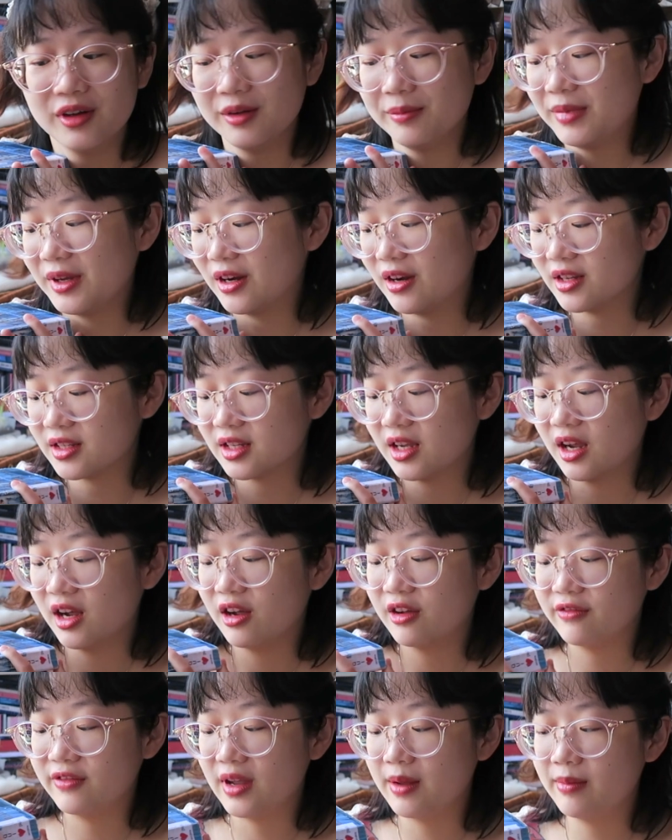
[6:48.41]
because
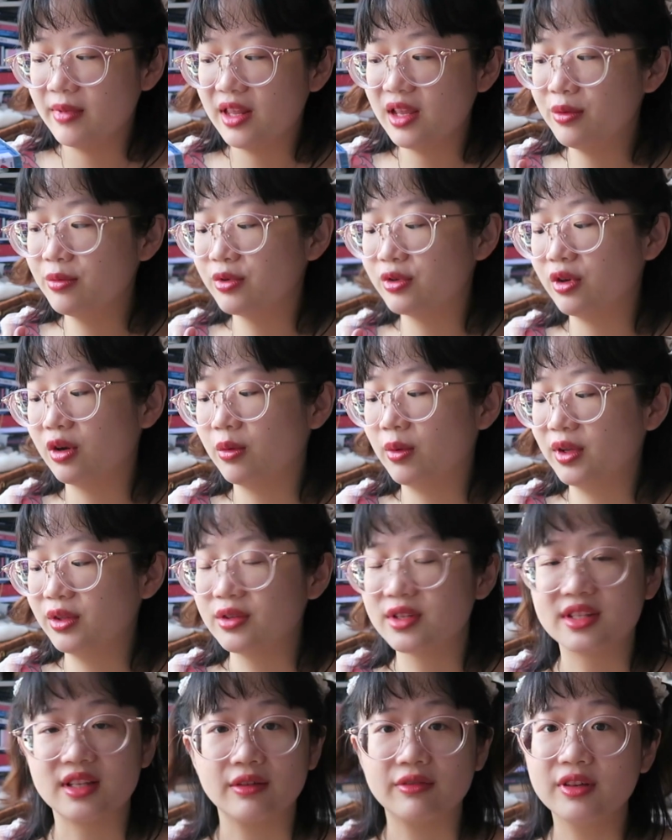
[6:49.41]
her family would not want
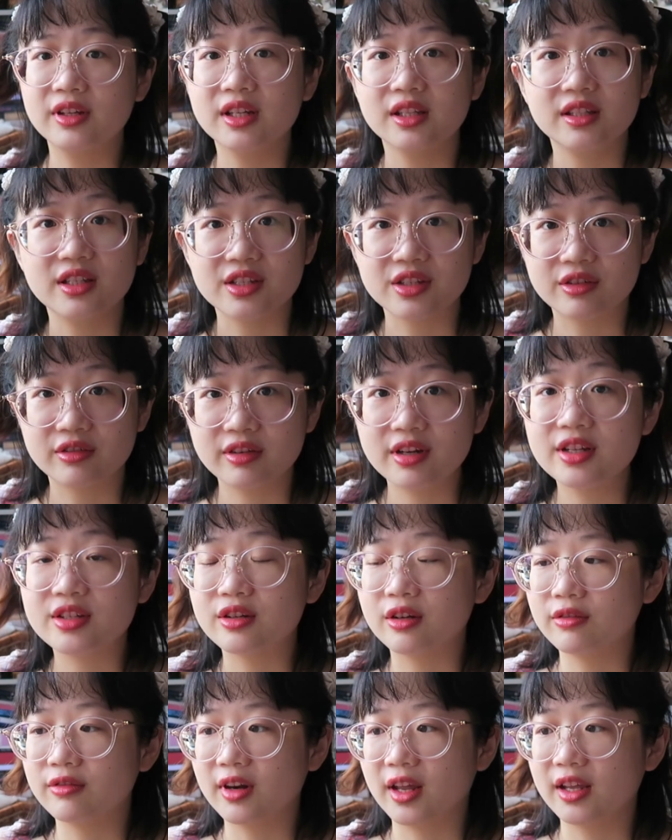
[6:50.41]
to suffer the disgrace
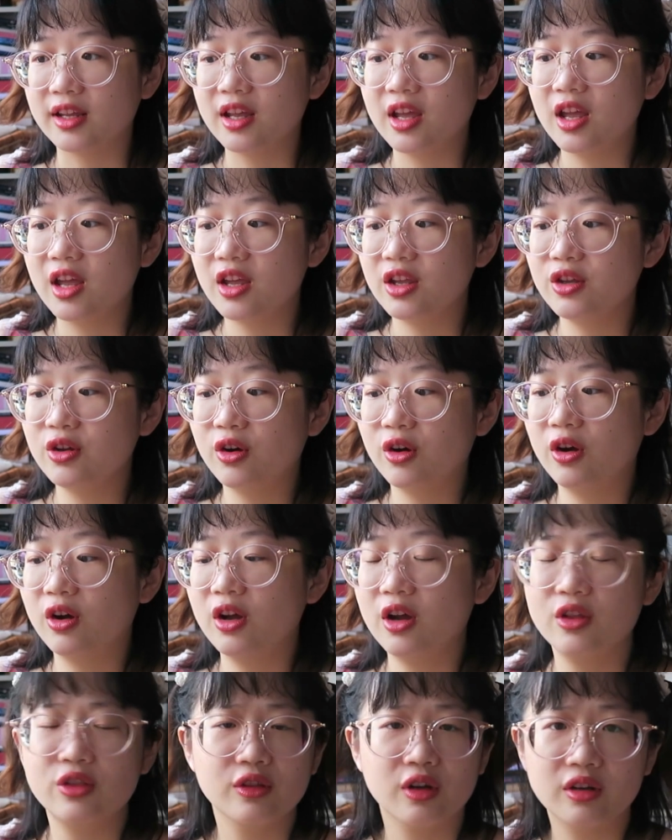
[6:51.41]
of like your
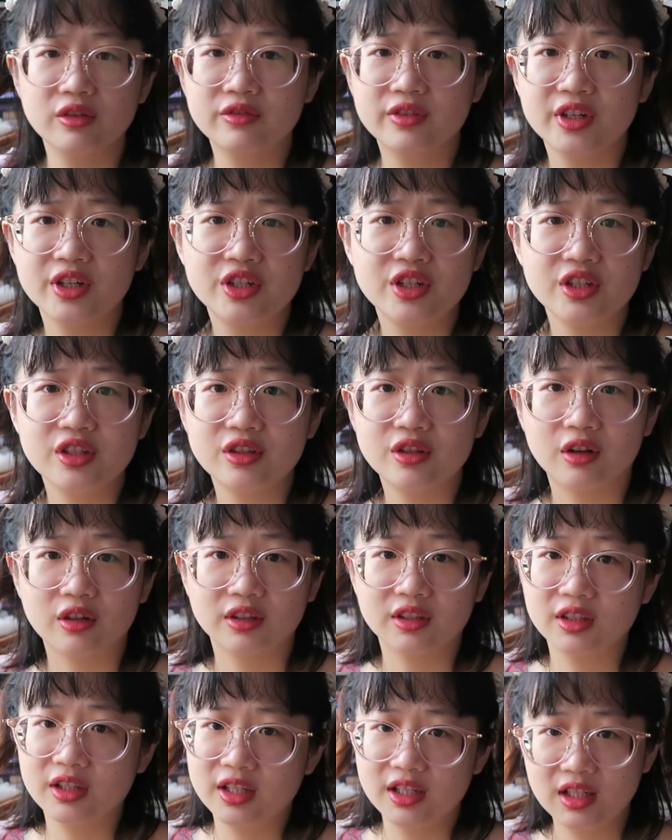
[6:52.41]
non-virgin
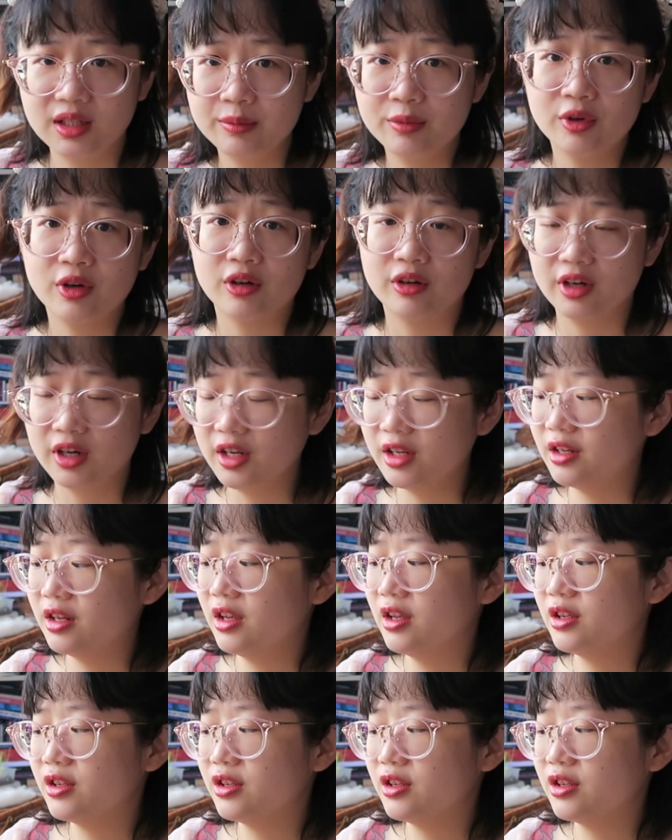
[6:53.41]
daughter anymore, right?